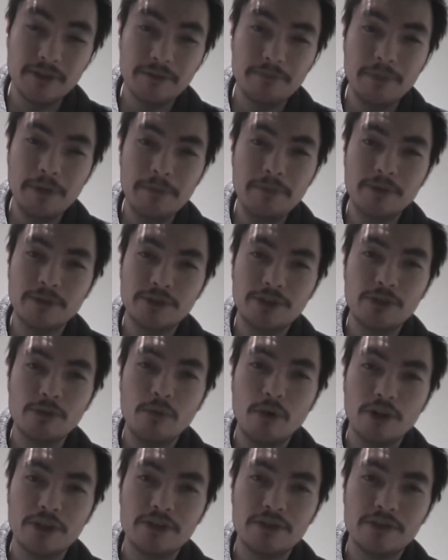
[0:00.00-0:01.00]
People should
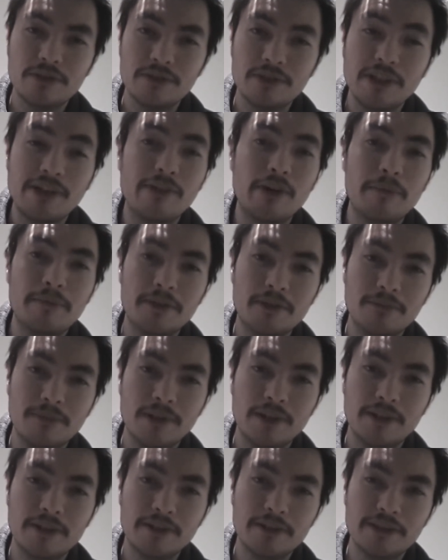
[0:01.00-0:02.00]
watch Southampton
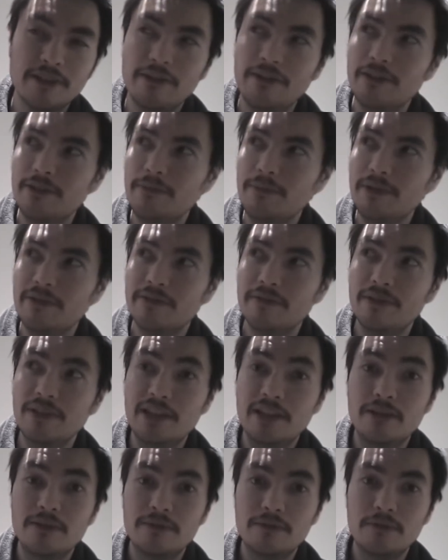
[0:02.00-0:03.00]
play. Southampton play really
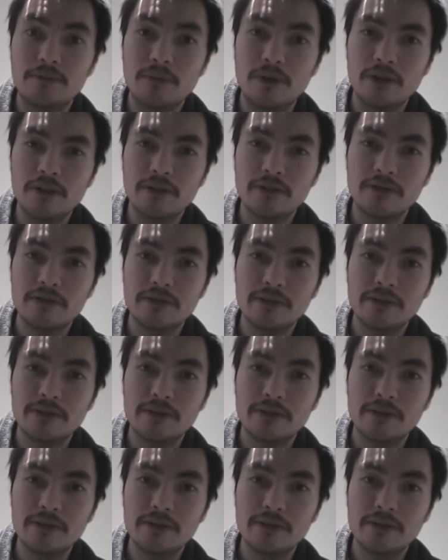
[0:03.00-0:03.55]
good football.